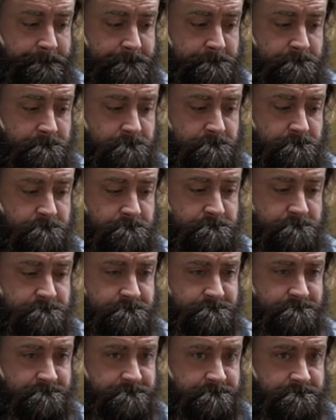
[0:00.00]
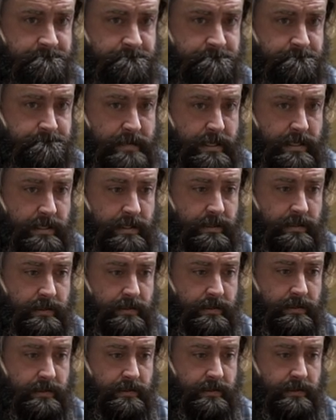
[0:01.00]

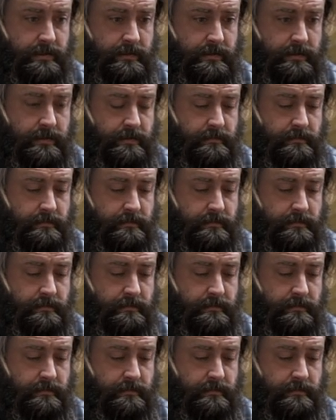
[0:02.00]
[no speech]